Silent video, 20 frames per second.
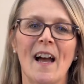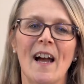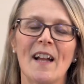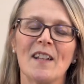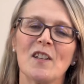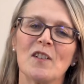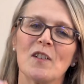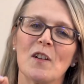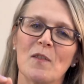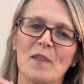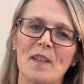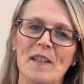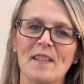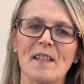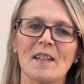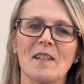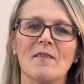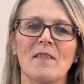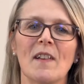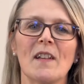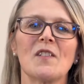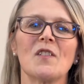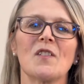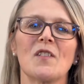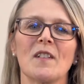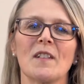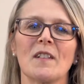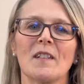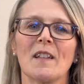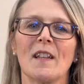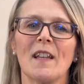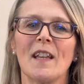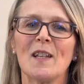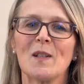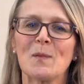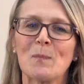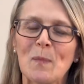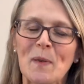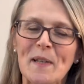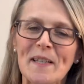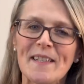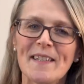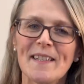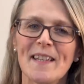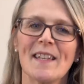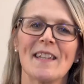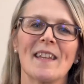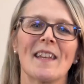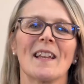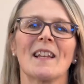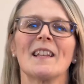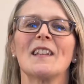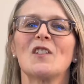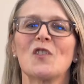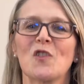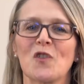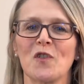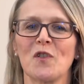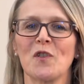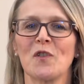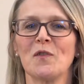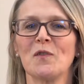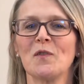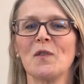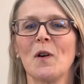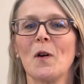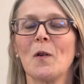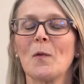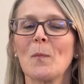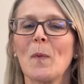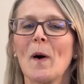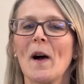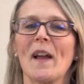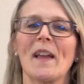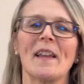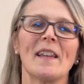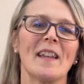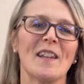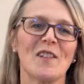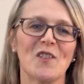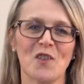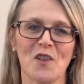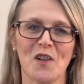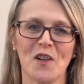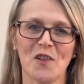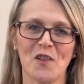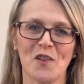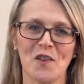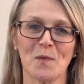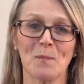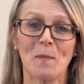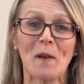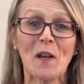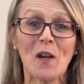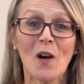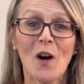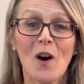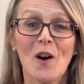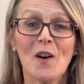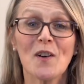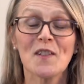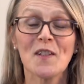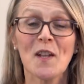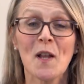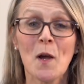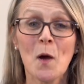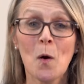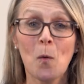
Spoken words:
And you know, this innovation is particularly true of pioneer churches because